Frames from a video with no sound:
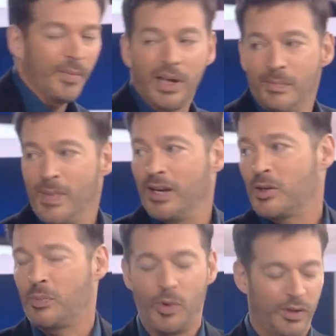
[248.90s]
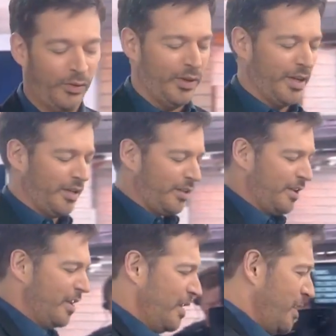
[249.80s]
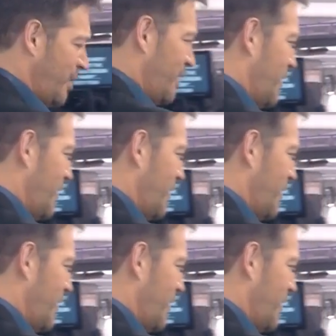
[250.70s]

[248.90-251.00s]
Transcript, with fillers: I'm gonna get major points for okay, this. okay, so we'll talk as